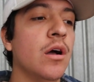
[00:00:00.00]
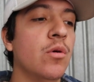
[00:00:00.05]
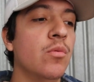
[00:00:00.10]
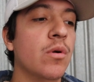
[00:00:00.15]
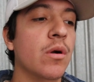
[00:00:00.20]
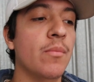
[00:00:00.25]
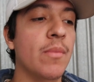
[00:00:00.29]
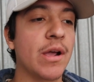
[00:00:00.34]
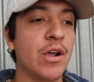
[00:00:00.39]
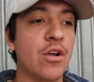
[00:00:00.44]

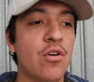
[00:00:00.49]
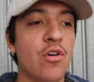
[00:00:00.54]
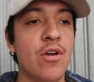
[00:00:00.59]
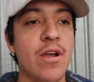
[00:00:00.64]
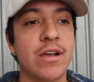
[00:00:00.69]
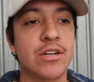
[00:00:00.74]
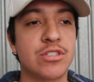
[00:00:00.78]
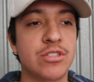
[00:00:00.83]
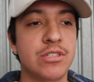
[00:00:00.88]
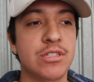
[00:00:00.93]
where my car
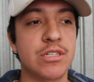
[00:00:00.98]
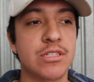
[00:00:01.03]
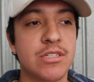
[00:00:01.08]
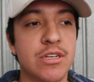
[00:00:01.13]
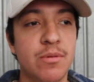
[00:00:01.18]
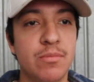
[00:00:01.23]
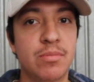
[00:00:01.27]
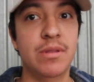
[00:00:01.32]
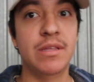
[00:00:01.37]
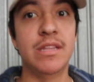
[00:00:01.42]
actually just
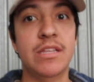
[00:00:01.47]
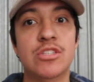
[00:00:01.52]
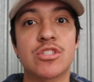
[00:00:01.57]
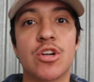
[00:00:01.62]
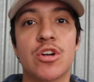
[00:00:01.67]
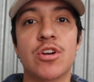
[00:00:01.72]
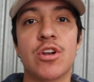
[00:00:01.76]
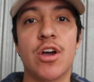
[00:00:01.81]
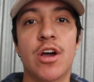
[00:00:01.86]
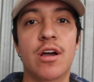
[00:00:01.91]
completely
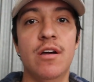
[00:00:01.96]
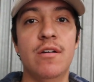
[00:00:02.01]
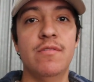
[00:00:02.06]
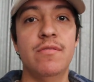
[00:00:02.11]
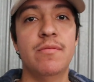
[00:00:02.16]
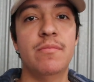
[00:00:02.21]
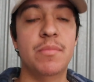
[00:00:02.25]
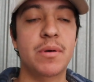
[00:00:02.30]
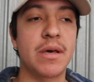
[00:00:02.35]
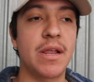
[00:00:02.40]
turned
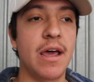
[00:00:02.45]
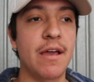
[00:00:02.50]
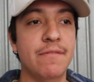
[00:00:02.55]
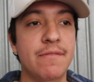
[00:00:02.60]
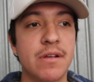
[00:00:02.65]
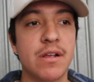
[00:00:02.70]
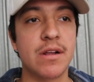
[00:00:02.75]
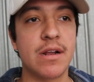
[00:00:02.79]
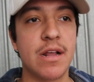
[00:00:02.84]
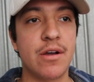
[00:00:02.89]
off, but I
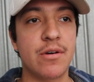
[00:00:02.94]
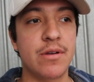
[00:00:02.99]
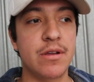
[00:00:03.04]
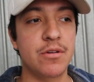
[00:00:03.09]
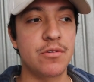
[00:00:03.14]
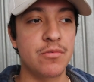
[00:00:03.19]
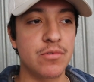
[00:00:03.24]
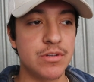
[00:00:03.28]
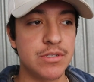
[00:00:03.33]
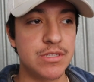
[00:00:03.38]
figured out
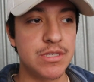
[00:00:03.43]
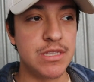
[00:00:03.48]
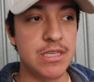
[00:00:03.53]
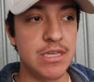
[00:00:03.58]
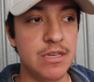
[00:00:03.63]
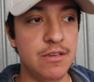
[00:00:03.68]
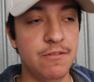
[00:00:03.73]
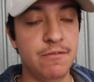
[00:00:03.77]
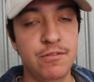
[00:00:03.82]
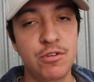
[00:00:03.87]
it was
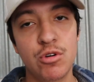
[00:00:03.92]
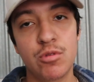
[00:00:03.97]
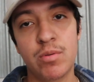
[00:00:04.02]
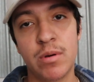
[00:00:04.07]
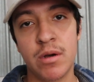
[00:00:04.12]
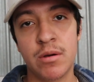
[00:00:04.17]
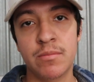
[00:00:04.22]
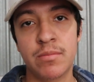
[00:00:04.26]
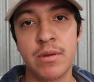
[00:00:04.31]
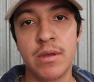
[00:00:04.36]
the fuel
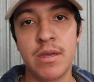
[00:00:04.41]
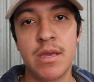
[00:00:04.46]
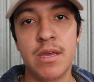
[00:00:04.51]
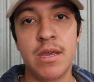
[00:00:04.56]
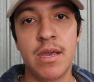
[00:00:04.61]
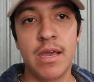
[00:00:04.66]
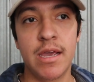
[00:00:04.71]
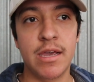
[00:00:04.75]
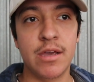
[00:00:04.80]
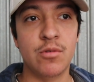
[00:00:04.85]
pump,
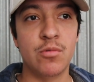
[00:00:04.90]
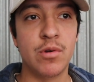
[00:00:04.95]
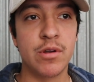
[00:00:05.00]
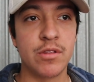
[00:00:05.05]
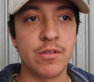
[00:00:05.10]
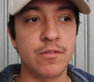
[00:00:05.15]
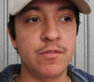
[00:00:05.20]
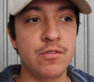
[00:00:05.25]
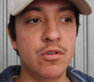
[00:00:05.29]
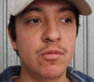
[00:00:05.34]
and one of
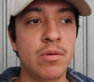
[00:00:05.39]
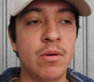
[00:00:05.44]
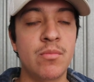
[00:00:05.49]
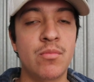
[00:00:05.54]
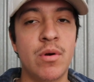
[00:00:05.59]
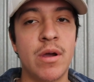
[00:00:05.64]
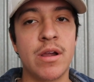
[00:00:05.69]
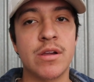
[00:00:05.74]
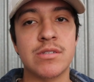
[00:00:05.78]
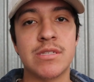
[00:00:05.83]
the fuel pump
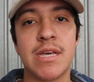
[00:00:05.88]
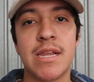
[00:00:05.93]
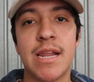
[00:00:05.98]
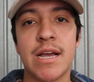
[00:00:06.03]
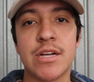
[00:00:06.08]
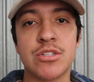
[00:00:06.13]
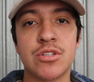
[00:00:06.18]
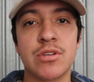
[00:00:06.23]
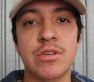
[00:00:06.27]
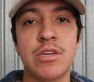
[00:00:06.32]
wires had
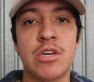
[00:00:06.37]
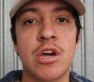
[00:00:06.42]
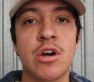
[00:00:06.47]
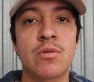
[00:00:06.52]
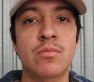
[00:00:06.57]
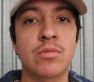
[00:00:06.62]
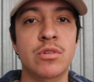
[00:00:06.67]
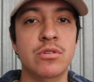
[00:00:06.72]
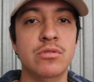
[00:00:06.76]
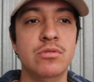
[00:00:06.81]
actually
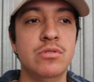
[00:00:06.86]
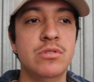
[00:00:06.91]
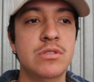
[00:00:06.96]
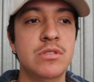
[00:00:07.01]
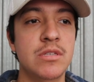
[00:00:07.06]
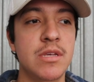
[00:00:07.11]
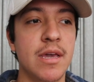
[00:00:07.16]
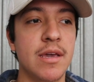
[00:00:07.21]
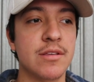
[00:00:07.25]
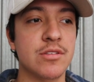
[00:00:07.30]
come
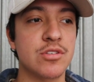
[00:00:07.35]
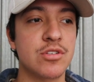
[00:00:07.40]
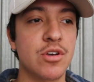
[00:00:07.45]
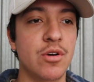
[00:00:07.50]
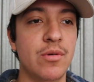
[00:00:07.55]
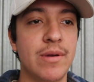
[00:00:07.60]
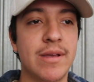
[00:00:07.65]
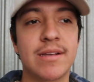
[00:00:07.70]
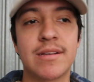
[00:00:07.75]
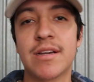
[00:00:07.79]
loose, and
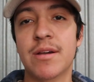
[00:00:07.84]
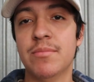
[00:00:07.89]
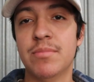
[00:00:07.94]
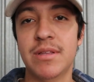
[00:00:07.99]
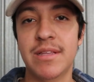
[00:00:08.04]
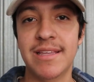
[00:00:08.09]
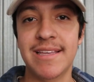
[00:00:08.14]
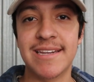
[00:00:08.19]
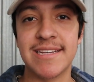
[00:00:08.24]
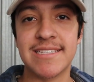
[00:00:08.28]
so it
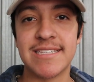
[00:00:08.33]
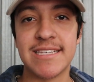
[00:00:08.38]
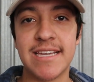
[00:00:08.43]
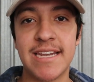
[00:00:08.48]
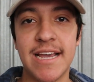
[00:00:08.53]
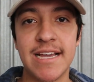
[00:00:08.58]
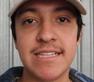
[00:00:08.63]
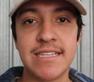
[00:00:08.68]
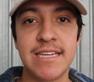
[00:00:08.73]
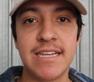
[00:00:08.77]
completely
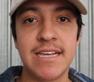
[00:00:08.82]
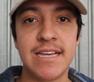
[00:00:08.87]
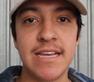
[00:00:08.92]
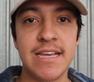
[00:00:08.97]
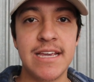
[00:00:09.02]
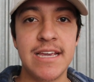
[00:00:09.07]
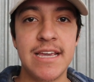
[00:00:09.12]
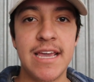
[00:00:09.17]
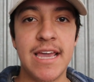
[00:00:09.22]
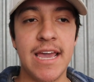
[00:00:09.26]
disconnected
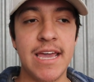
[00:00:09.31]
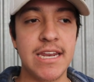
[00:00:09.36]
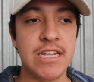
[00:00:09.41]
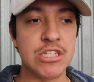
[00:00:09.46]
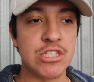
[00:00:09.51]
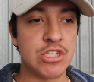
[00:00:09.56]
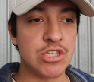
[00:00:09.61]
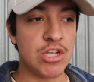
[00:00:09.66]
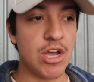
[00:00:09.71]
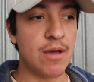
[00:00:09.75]
and
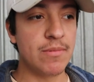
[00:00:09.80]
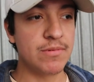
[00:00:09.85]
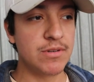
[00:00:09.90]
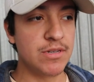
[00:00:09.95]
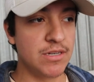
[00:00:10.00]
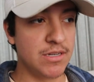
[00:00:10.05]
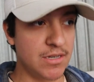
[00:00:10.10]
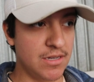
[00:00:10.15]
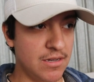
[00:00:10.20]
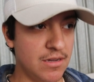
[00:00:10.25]
it stopped
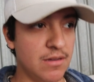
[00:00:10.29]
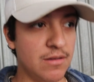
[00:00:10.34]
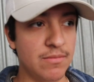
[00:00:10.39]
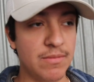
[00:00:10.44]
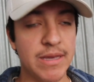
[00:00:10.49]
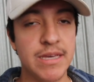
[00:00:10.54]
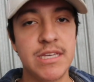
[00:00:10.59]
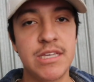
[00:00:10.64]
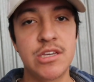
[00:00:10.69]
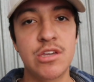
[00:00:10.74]

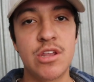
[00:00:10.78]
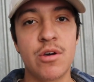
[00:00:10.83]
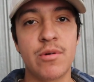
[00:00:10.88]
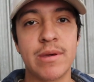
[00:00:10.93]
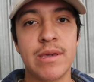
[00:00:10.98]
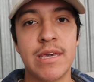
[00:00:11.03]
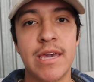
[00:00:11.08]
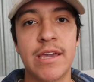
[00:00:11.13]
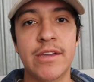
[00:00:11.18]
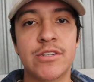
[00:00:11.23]

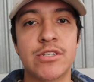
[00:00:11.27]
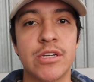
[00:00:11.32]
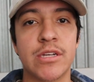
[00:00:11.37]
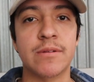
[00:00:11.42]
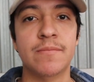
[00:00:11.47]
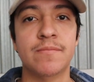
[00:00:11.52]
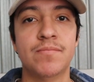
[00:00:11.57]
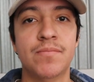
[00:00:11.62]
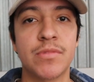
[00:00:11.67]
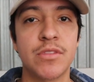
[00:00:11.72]

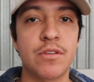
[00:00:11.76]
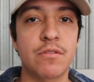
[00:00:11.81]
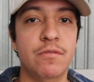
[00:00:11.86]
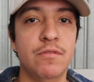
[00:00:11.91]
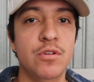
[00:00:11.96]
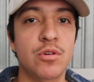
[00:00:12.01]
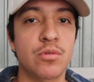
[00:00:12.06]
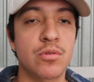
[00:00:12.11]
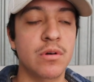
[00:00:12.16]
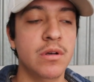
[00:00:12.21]
engaging the
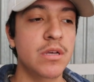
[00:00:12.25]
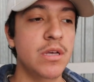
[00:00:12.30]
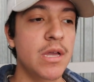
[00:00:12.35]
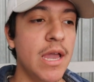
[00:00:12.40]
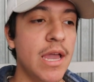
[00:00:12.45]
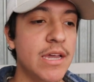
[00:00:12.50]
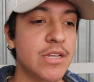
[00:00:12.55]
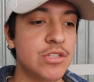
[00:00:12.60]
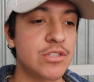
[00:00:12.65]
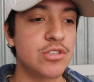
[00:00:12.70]
fuel.
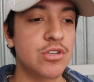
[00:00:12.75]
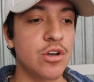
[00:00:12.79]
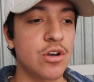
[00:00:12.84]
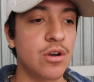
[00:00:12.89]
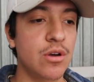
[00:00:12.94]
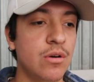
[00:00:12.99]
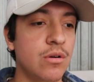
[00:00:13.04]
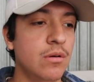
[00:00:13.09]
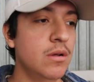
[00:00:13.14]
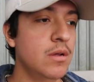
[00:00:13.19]
And
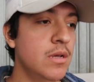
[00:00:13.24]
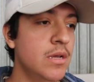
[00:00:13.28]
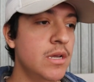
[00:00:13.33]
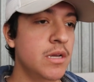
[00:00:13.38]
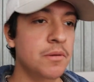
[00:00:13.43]
so